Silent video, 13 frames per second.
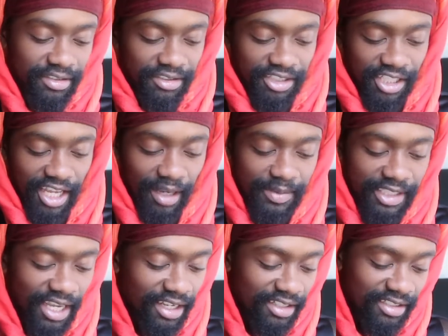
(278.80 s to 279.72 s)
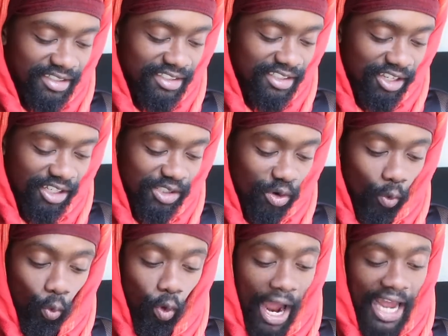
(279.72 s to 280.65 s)
Do you get what I'm saying? Because
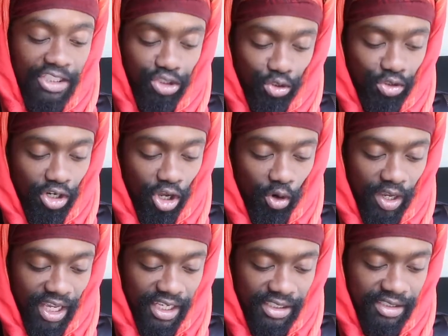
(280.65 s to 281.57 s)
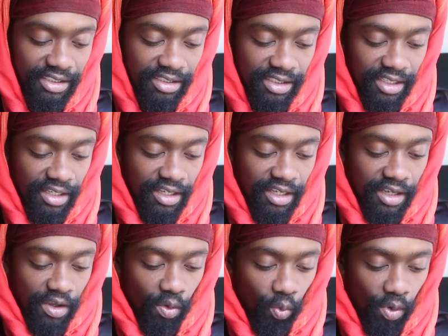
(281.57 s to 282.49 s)
what I do know is,
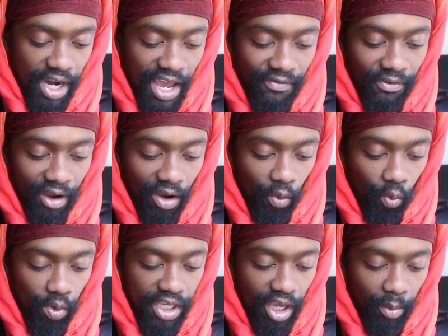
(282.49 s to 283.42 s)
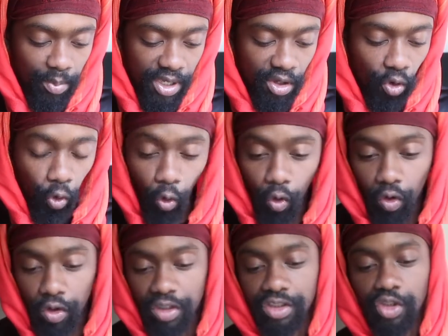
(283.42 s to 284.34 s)
whenever we are being
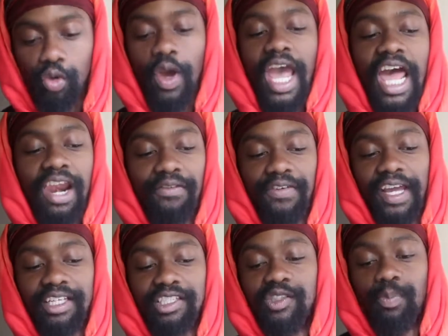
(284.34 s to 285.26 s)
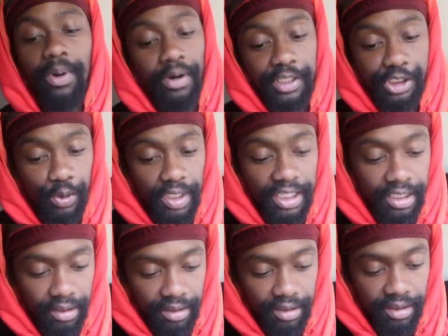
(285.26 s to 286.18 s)
called to elevate
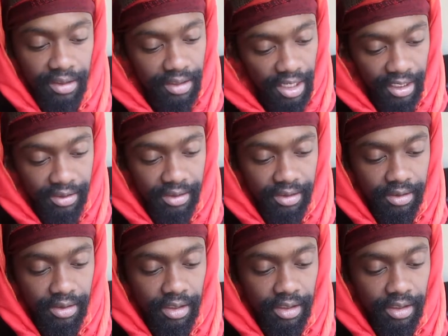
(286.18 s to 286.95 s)
spiritually, yes,